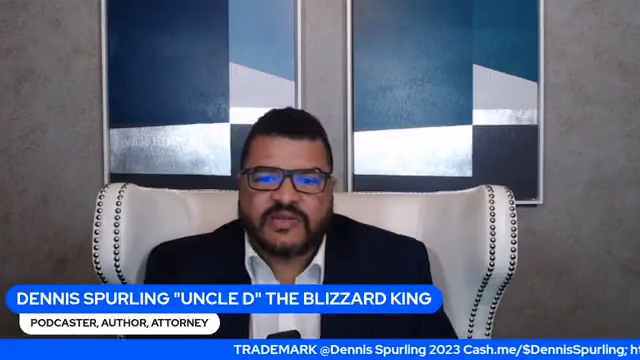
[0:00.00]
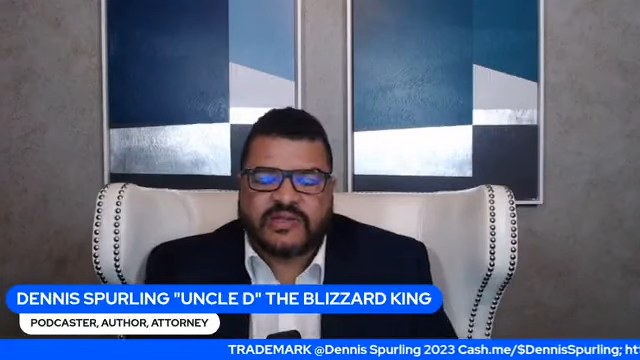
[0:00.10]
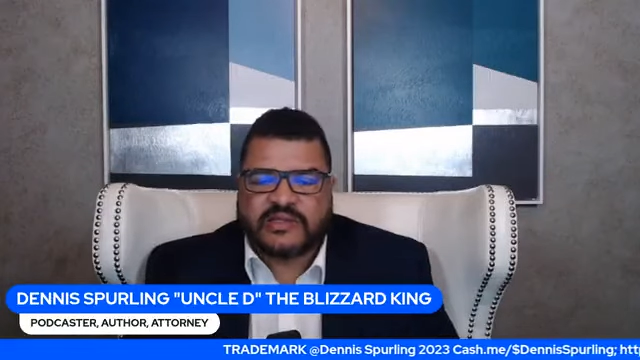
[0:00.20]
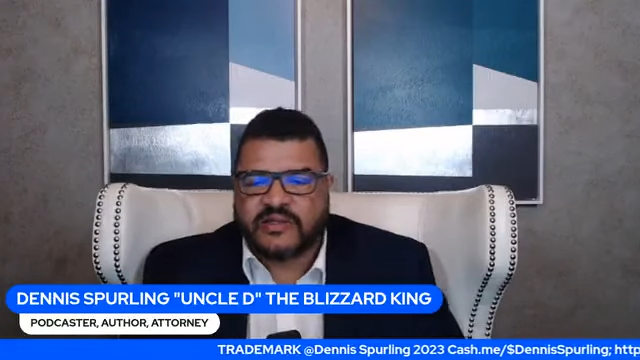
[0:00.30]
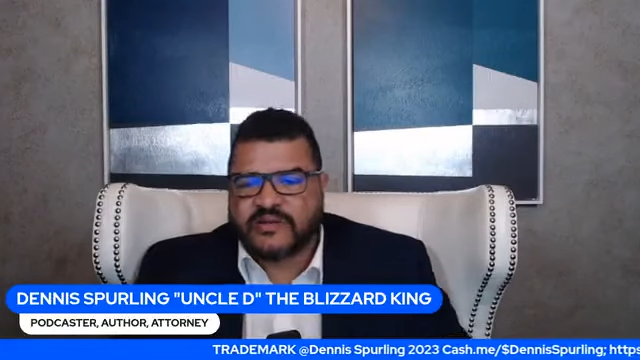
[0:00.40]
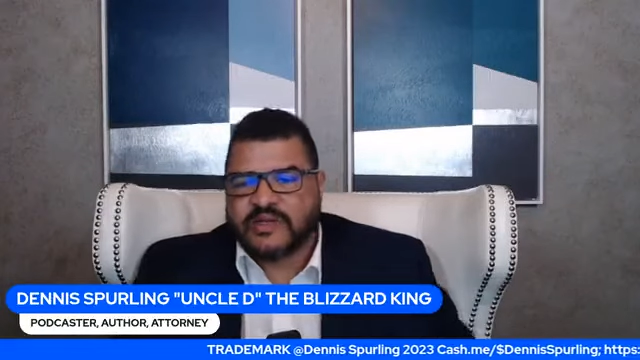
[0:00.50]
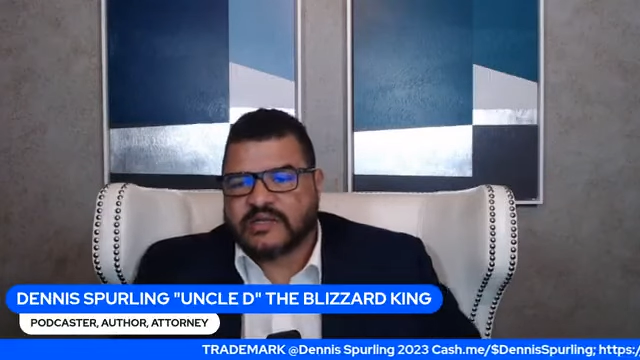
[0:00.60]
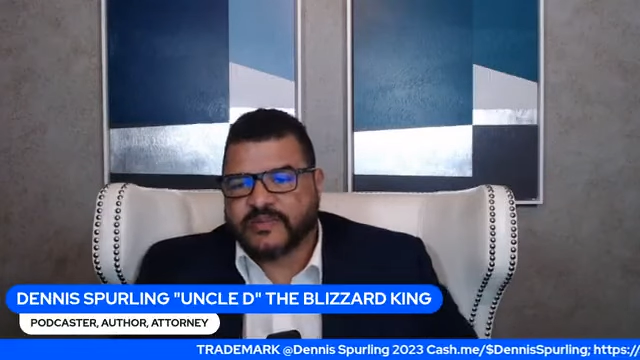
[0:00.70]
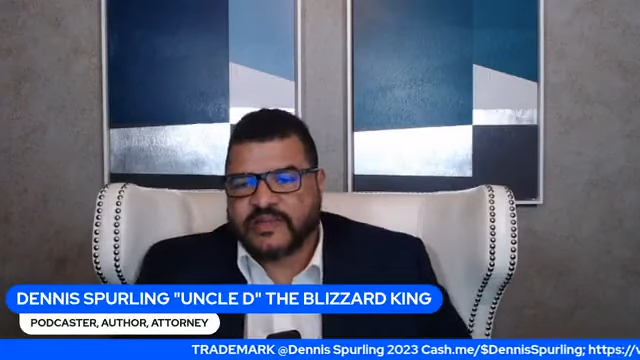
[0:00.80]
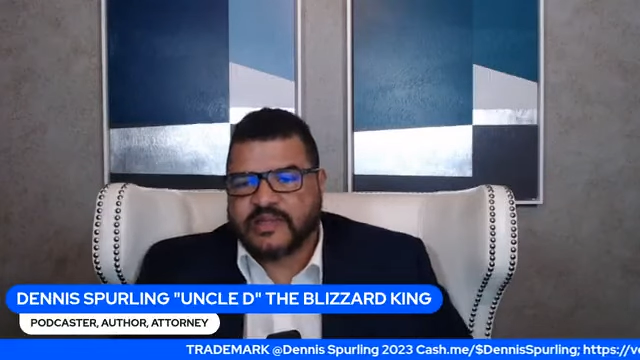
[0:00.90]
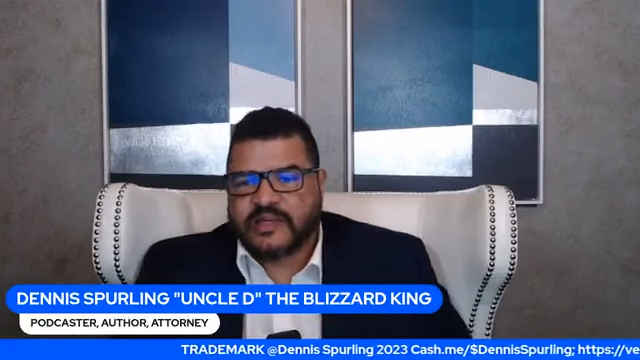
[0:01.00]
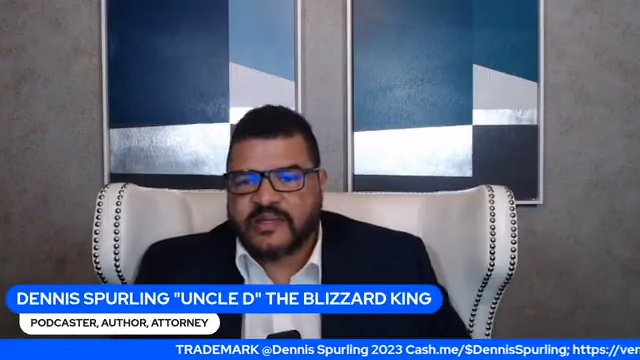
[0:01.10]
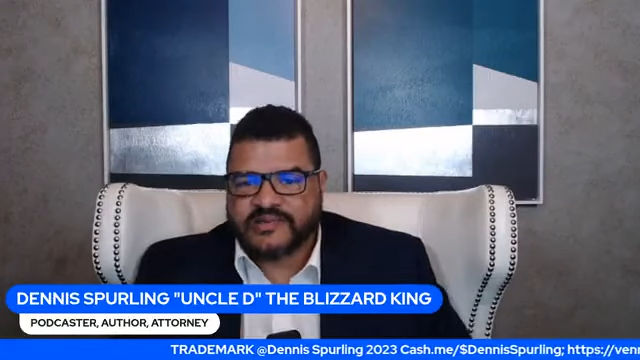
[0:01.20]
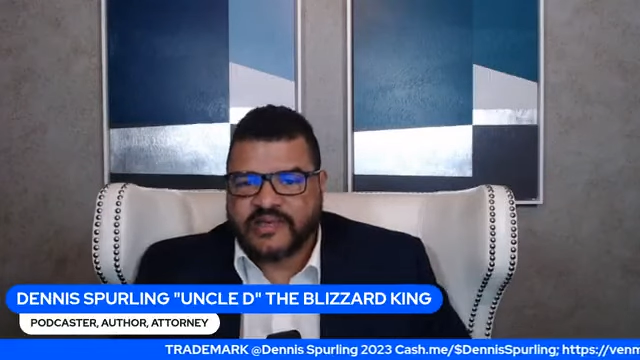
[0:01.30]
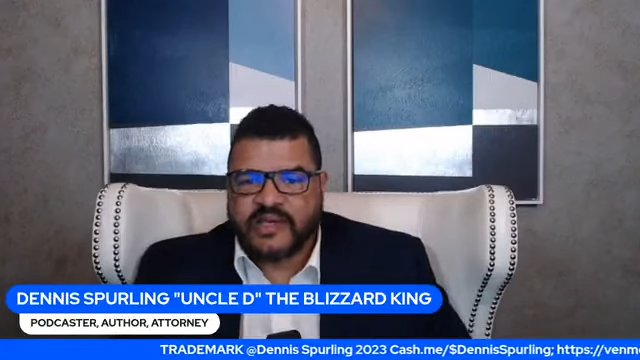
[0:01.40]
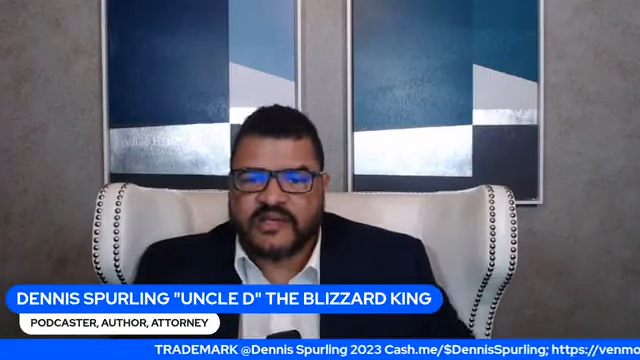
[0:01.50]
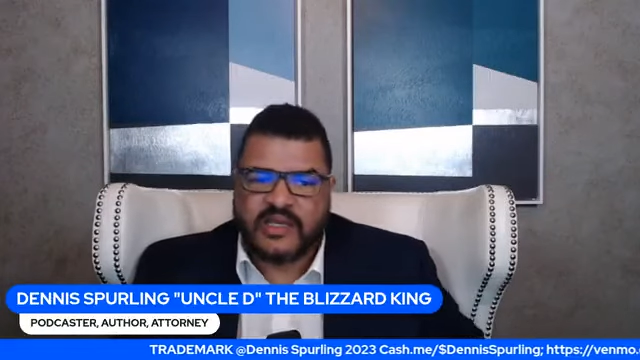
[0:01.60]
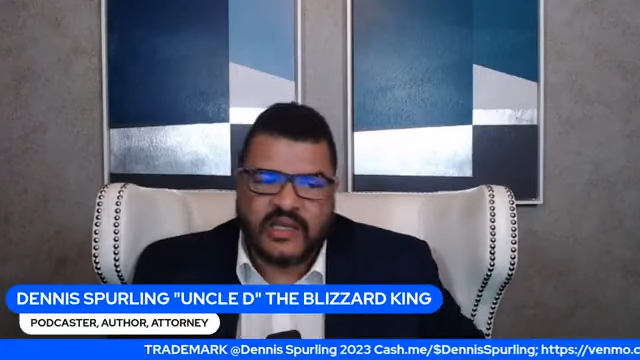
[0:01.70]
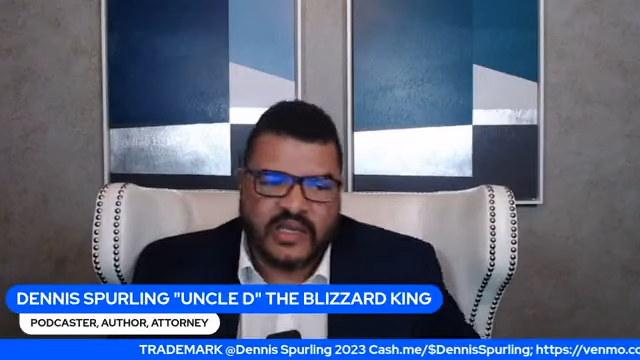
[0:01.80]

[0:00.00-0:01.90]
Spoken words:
you instill discipline in these kids.